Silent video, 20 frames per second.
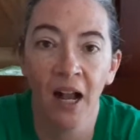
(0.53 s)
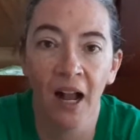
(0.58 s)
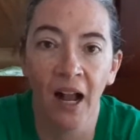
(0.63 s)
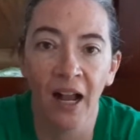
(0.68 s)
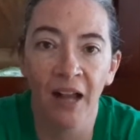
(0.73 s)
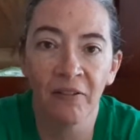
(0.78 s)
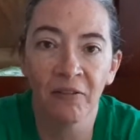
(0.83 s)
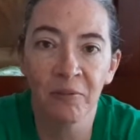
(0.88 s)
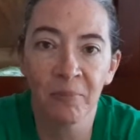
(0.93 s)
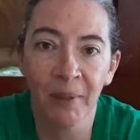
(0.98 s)

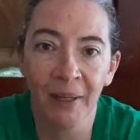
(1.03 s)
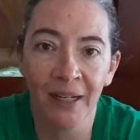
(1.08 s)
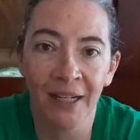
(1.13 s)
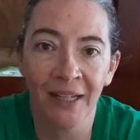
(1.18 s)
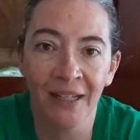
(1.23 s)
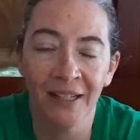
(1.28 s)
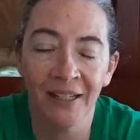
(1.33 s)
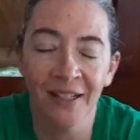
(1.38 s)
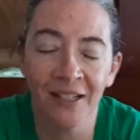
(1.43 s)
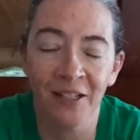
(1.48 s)
Hi,
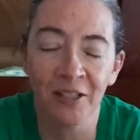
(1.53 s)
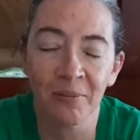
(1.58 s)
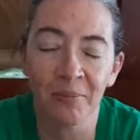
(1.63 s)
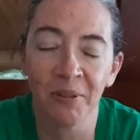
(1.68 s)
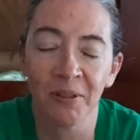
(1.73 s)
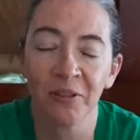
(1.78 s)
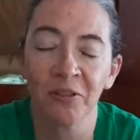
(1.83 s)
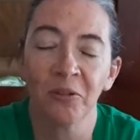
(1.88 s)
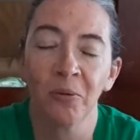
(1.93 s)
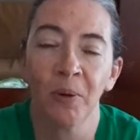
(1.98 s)
everybody. It's
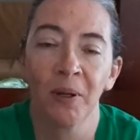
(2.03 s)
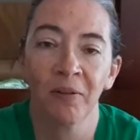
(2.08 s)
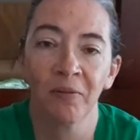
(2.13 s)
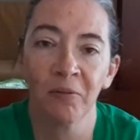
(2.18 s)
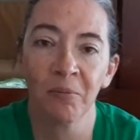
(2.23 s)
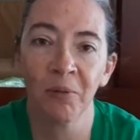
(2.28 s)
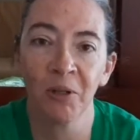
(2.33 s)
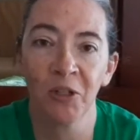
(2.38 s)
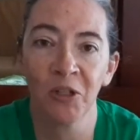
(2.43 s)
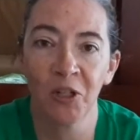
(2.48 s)
Mrs. Quinn
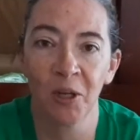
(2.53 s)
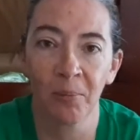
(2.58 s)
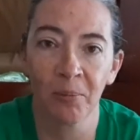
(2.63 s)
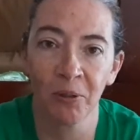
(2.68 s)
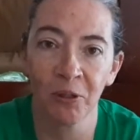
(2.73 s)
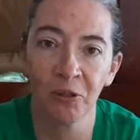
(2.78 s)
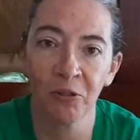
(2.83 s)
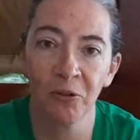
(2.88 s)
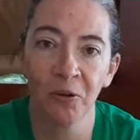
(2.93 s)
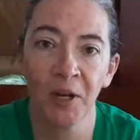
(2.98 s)
from Good
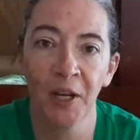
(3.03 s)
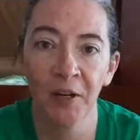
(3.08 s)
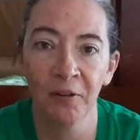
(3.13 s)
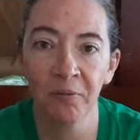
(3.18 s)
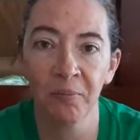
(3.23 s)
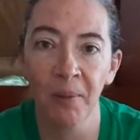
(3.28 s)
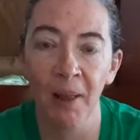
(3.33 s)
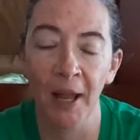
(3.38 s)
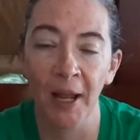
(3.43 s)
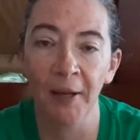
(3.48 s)
Shepherd
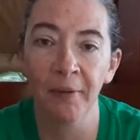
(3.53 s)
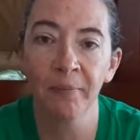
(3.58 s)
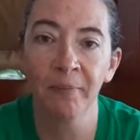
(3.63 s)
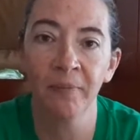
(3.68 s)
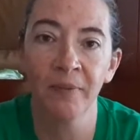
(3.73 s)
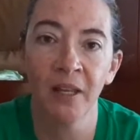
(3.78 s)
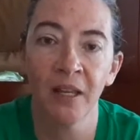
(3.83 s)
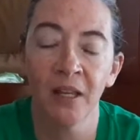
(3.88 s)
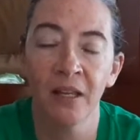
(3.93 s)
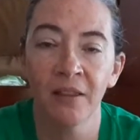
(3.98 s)
Creative Play.
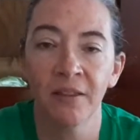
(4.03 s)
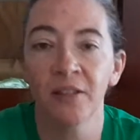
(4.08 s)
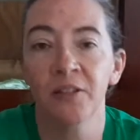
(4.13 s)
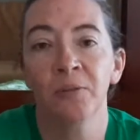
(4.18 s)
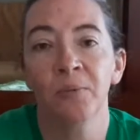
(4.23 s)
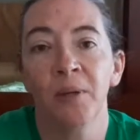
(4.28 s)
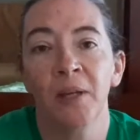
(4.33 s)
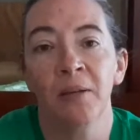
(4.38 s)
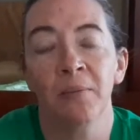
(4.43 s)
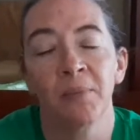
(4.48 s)

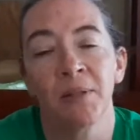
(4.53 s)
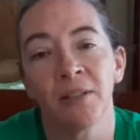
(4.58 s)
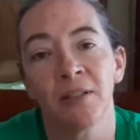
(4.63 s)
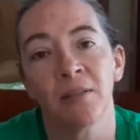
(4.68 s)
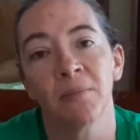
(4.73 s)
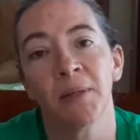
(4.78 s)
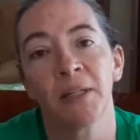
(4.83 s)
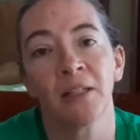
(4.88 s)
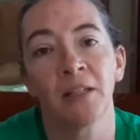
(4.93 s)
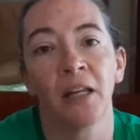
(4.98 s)
This week,
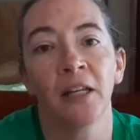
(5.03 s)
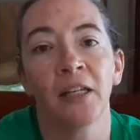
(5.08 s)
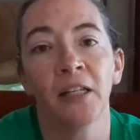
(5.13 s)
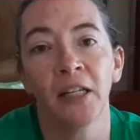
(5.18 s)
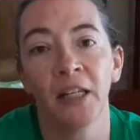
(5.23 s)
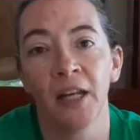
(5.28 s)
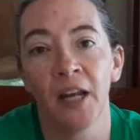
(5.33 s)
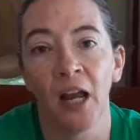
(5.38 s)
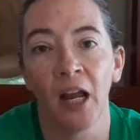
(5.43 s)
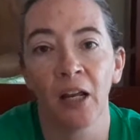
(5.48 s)
Mrs. McDonagh
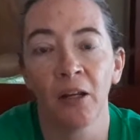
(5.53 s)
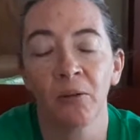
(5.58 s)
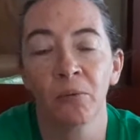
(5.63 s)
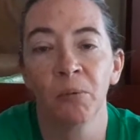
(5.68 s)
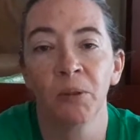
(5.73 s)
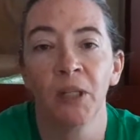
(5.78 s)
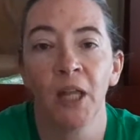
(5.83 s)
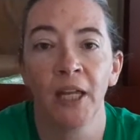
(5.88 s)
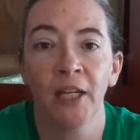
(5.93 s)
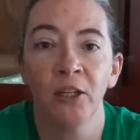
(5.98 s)
and I
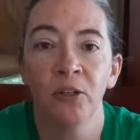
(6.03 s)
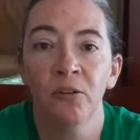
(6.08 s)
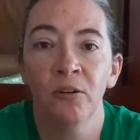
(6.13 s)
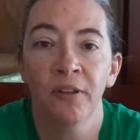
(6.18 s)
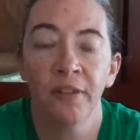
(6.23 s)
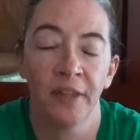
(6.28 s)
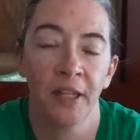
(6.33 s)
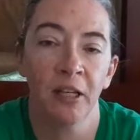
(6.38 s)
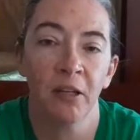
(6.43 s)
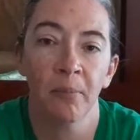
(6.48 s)
would like you to
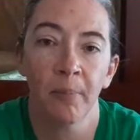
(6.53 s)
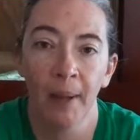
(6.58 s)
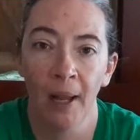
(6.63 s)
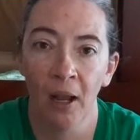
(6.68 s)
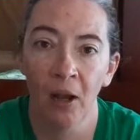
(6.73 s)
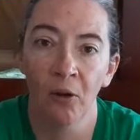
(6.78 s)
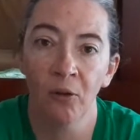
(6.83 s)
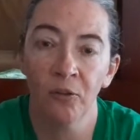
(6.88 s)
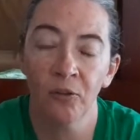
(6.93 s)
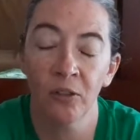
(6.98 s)
think
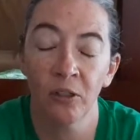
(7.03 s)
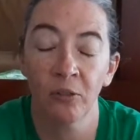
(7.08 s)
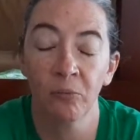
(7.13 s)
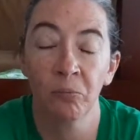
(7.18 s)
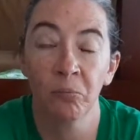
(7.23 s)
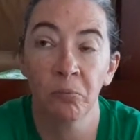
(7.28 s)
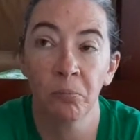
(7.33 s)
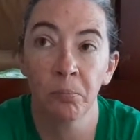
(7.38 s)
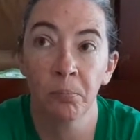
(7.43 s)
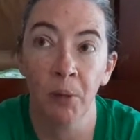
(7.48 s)
about
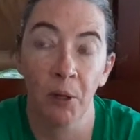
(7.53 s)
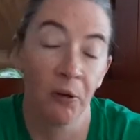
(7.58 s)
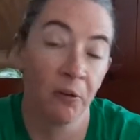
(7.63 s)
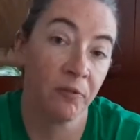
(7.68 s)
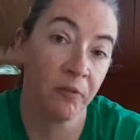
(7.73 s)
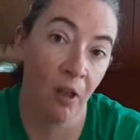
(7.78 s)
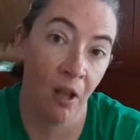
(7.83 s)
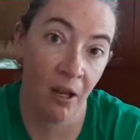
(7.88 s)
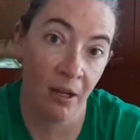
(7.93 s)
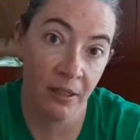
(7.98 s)

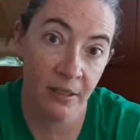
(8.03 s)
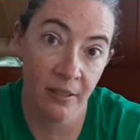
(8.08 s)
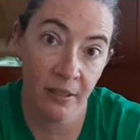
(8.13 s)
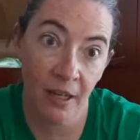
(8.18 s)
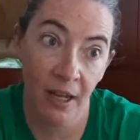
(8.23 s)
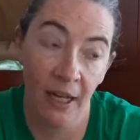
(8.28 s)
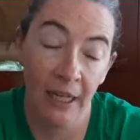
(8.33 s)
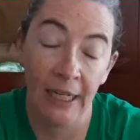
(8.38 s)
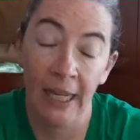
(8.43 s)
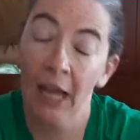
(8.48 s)
butterflies
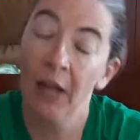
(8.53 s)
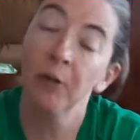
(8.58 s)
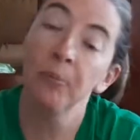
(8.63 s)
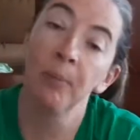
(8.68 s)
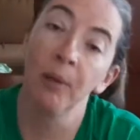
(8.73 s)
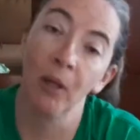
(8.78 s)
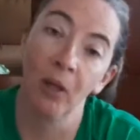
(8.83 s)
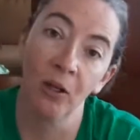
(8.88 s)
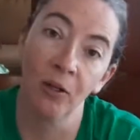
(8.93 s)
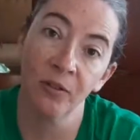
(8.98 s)
and
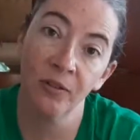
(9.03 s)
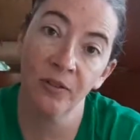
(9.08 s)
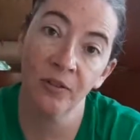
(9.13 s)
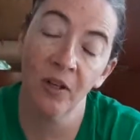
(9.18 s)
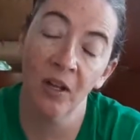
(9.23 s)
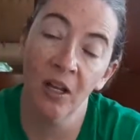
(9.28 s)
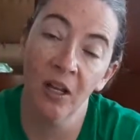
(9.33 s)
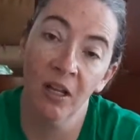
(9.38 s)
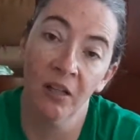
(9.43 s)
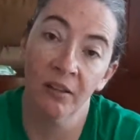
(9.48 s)
caterpillars.
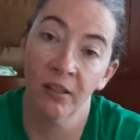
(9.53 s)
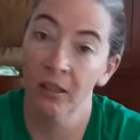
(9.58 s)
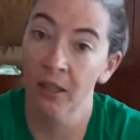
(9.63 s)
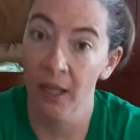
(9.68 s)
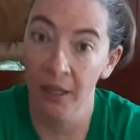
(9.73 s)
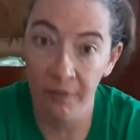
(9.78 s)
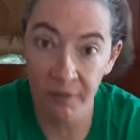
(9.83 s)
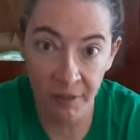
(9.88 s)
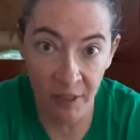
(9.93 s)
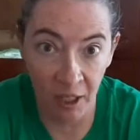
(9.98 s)
The
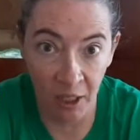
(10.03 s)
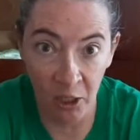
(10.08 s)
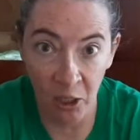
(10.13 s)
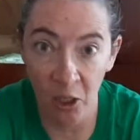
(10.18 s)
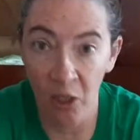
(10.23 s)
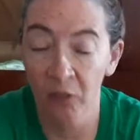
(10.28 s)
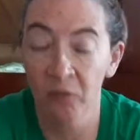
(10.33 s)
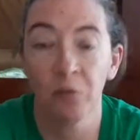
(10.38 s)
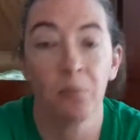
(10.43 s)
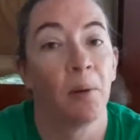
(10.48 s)
life
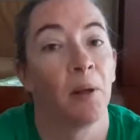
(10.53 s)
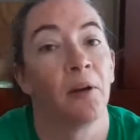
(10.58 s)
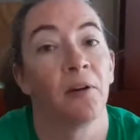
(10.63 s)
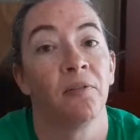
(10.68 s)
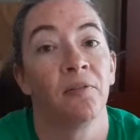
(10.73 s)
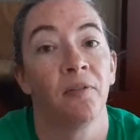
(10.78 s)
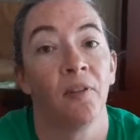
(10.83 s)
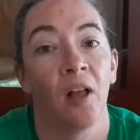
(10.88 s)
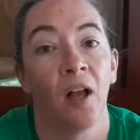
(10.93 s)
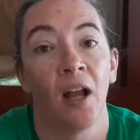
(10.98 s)
cycle of a
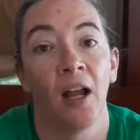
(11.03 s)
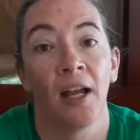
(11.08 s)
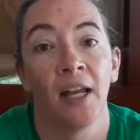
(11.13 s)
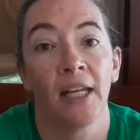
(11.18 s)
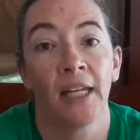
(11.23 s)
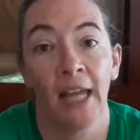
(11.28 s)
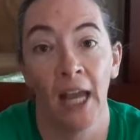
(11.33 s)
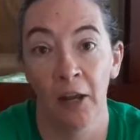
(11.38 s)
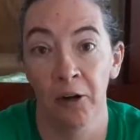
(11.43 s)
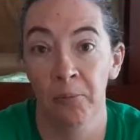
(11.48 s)
butterfly,
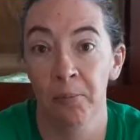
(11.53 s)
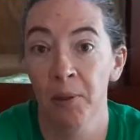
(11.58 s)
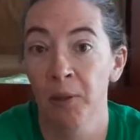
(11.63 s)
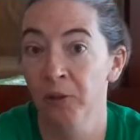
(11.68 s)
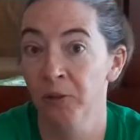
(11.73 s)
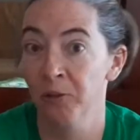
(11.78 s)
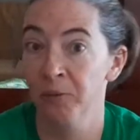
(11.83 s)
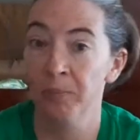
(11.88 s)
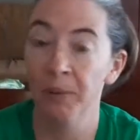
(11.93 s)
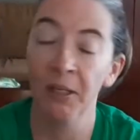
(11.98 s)

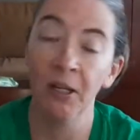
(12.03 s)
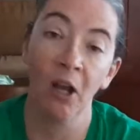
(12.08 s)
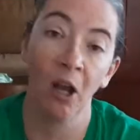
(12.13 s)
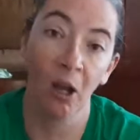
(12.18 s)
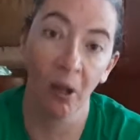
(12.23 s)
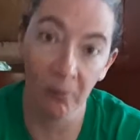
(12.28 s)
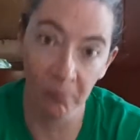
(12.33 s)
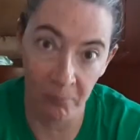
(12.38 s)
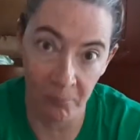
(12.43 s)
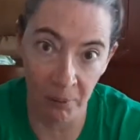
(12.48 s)
caterpillars
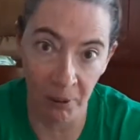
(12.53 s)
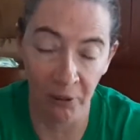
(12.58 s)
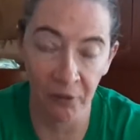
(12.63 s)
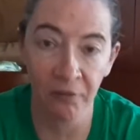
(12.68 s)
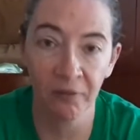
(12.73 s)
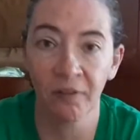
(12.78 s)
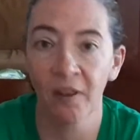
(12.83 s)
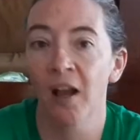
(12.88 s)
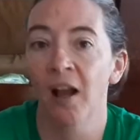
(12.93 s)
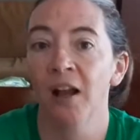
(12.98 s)
become
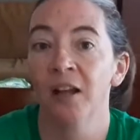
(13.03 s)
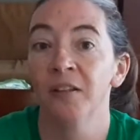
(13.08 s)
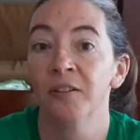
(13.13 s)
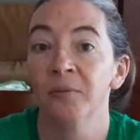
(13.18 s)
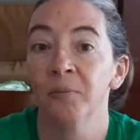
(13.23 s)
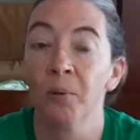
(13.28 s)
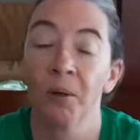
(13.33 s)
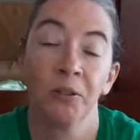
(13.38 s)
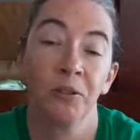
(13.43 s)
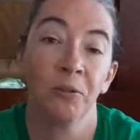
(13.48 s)
butterflies,
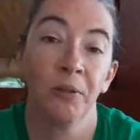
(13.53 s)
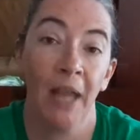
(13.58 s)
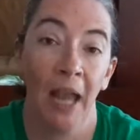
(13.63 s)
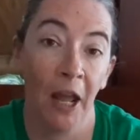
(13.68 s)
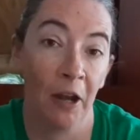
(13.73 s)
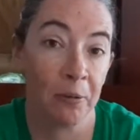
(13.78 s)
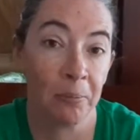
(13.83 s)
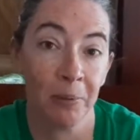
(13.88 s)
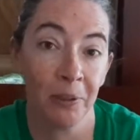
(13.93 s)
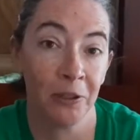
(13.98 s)
what do
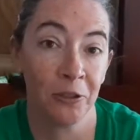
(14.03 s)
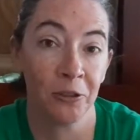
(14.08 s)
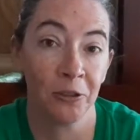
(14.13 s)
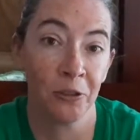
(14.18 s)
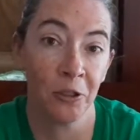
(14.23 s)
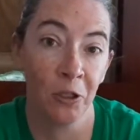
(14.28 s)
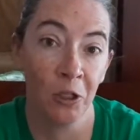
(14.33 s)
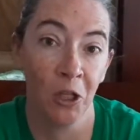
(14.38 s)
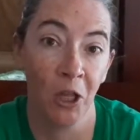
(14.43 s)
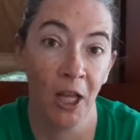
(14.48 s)
caterpillars
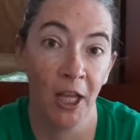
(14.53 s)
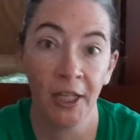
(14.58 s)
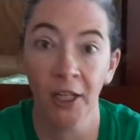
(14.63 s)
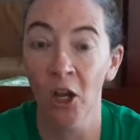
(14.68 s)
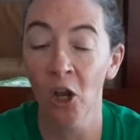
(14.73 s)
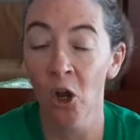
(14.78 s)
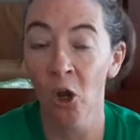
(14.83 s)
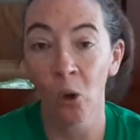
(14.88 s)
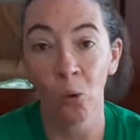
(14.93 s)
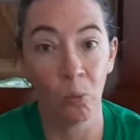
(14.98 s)
look like,
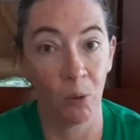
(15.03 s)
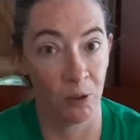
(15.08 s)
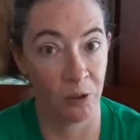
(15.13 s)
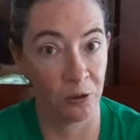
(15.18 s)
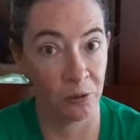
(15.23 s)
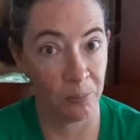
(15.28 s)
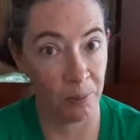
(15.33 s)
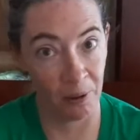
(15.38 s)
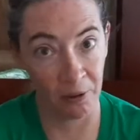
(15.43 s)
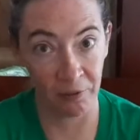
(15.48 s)
what
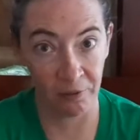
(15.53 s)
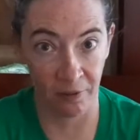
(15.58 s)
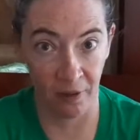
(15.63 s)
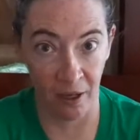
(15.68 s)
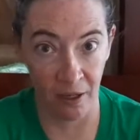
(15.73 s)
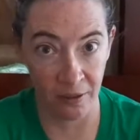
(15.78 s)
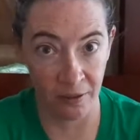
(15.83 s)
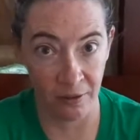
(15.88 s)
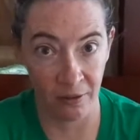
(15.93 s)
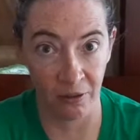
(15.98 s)
do
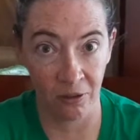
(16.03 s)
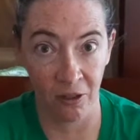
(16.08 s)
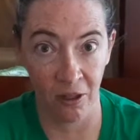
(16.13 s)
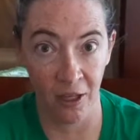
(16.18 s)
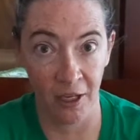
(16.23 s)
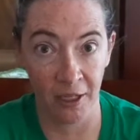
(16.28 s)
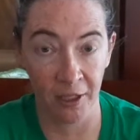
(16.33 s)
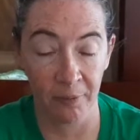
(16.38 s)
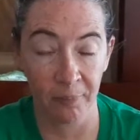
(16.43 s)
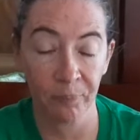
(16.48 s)
butterflies look
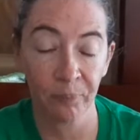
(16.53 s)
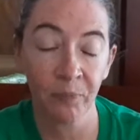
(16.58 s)
like.